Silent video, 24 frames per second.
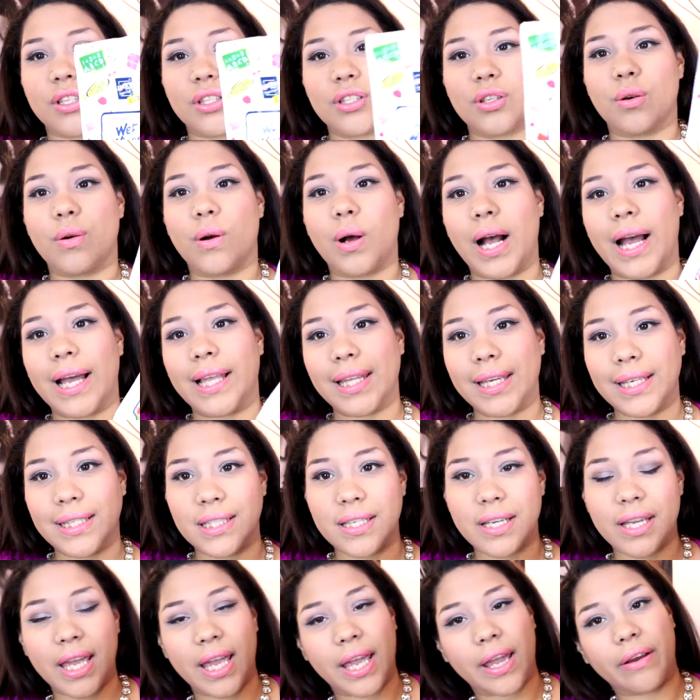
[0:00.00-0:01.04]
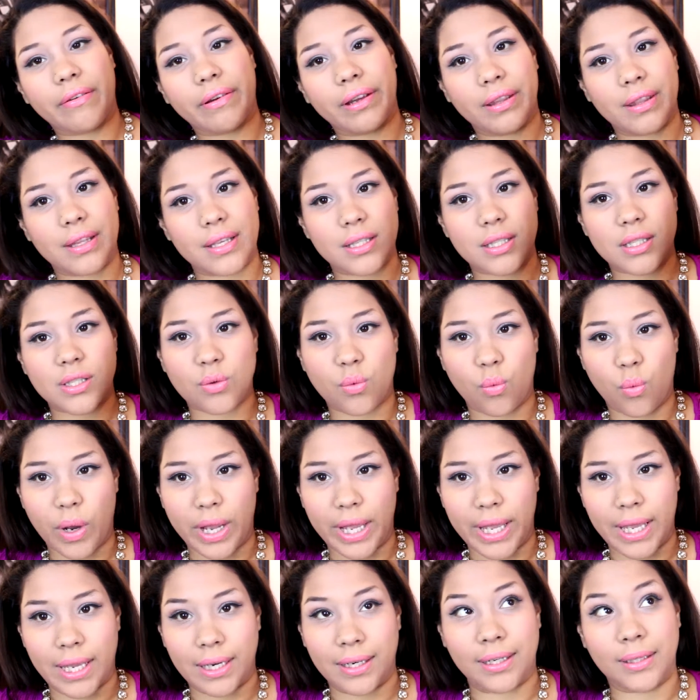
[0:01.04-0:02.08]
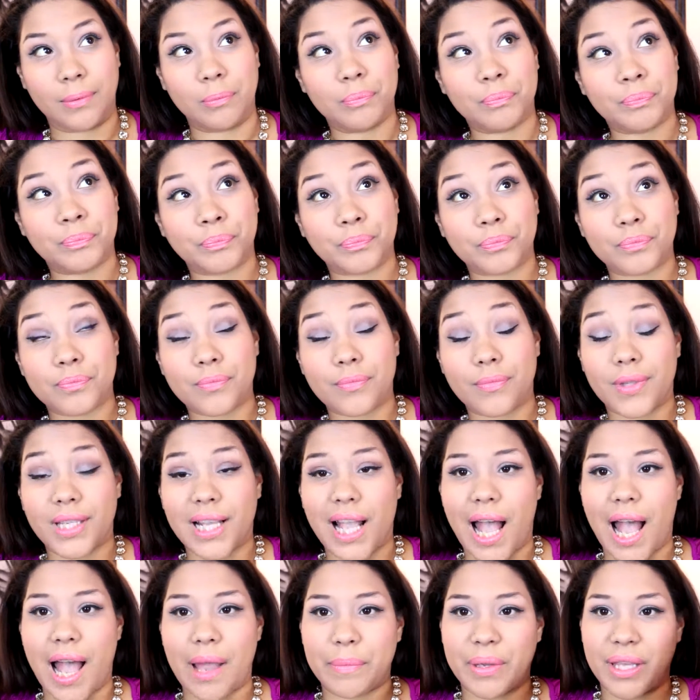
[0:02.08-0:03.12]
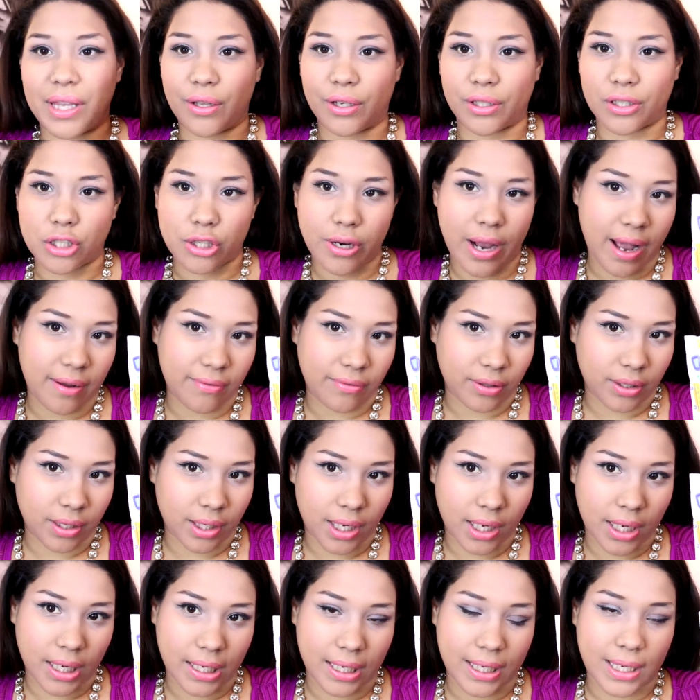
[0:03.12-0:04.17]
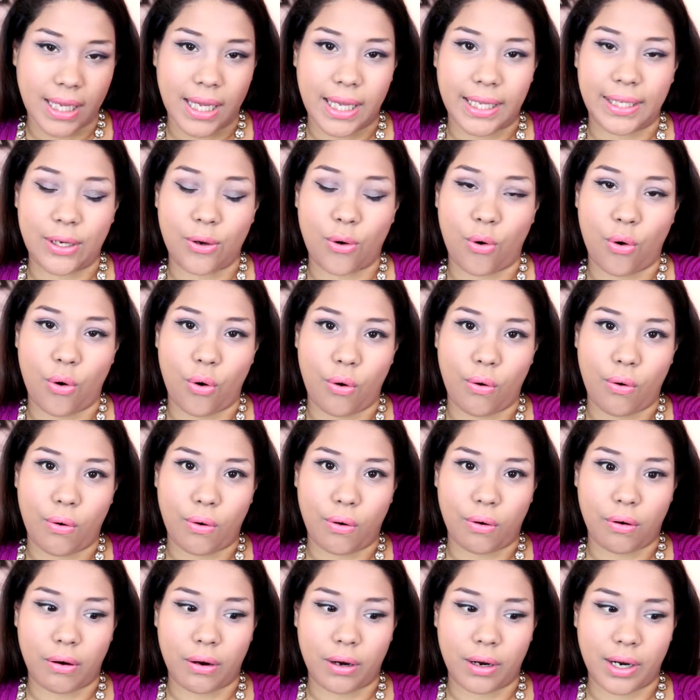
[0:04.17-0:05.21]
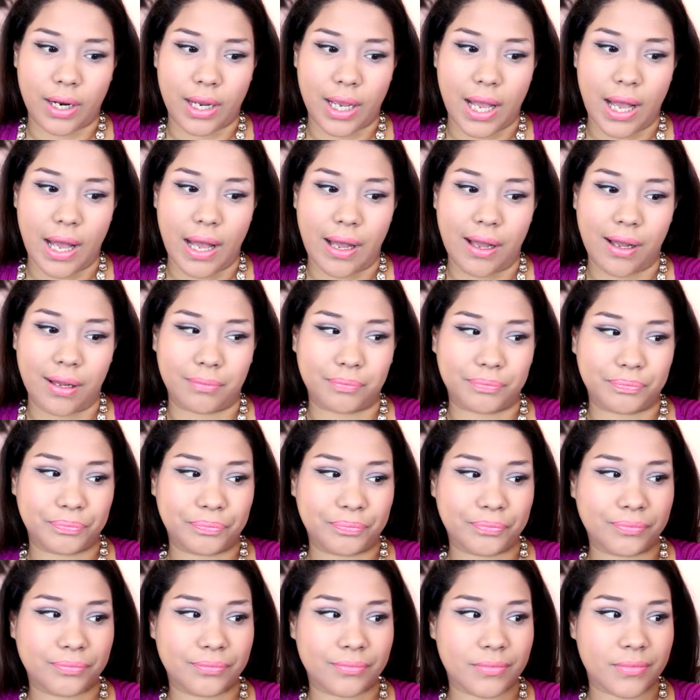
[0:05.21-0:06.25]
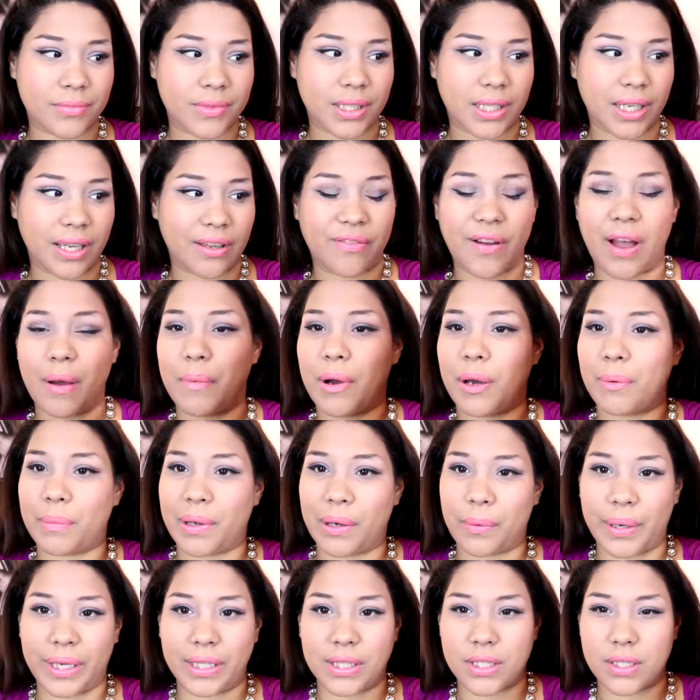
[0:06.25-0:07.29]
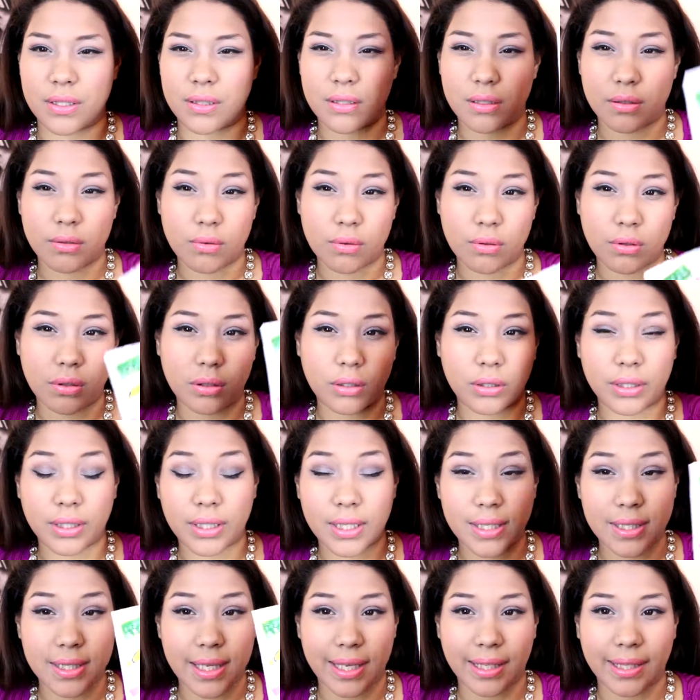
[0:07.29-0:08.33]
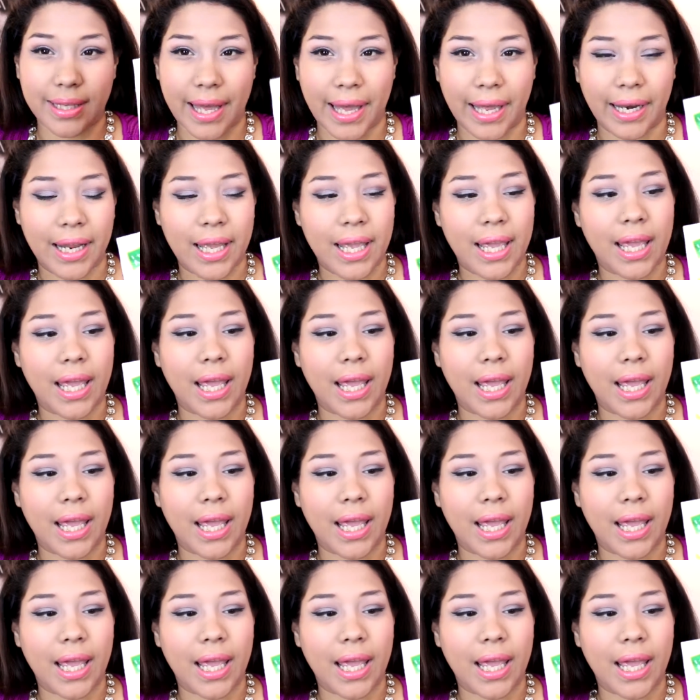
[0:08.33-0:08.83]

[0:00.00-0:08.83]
So I like to carry this when I'm either traveling or if I'm on my way to school or things like that.